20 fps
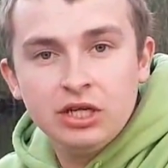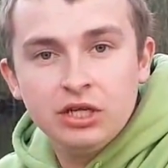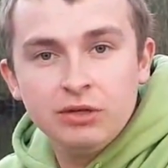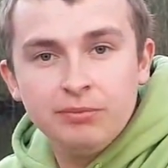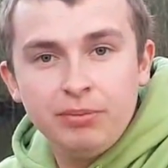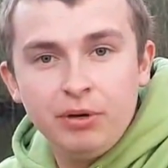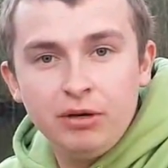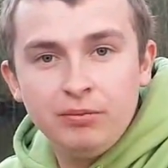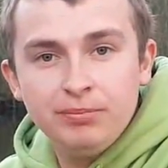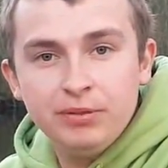The
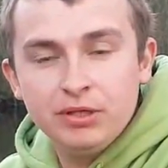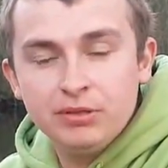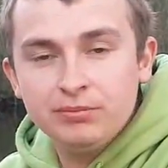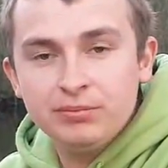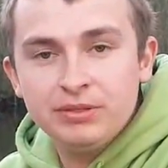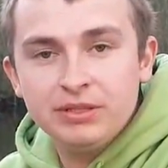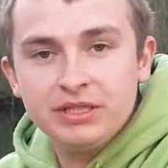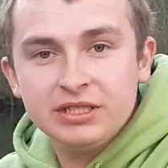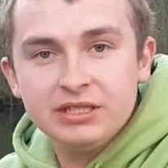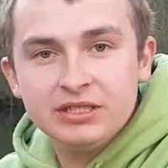pop-up
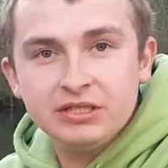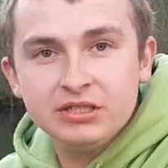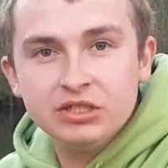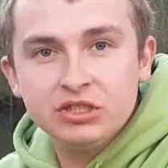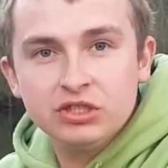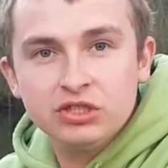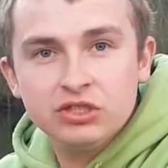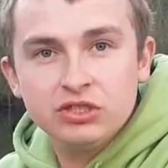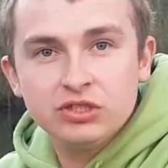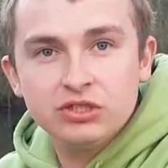
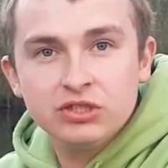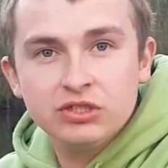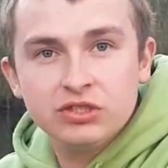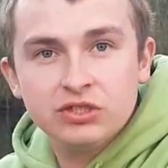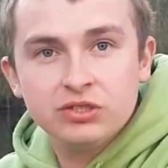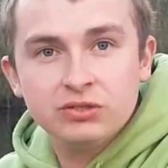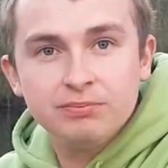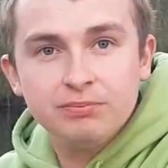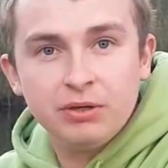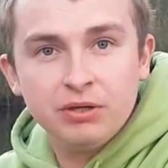just
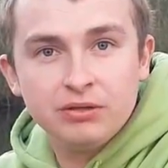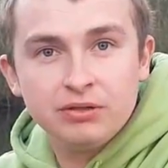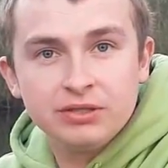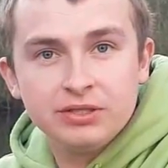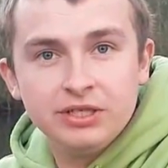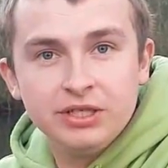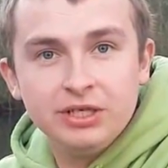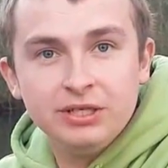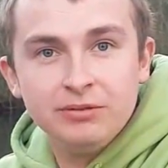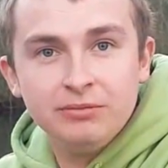
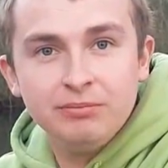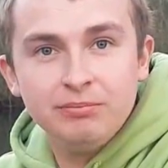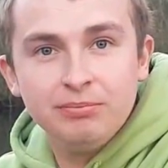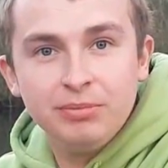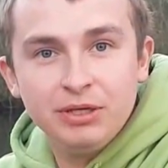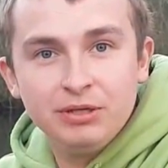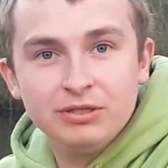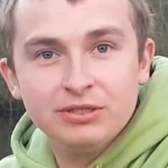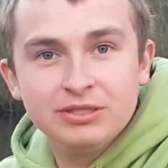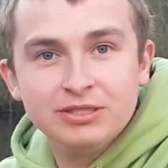poking up,
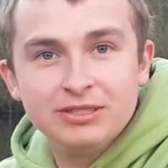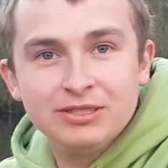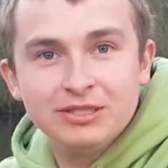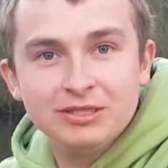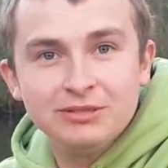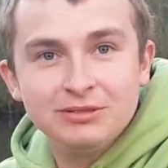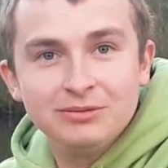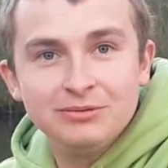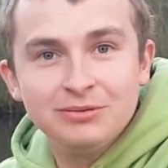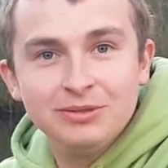but
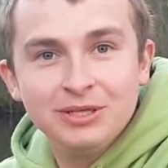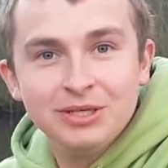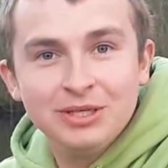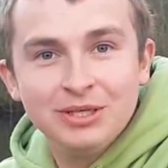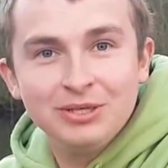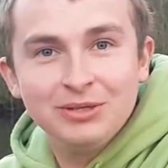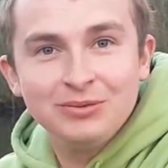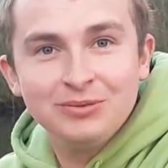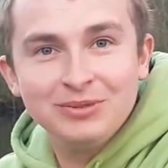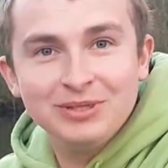still
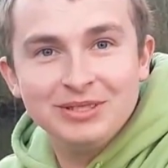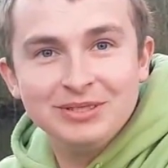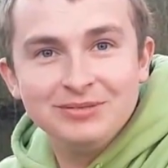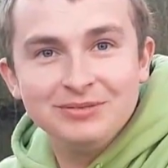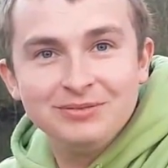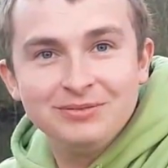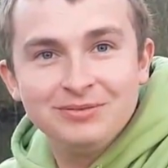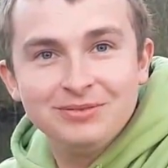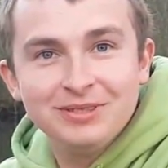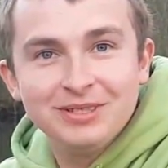
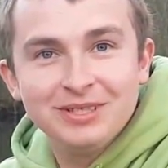with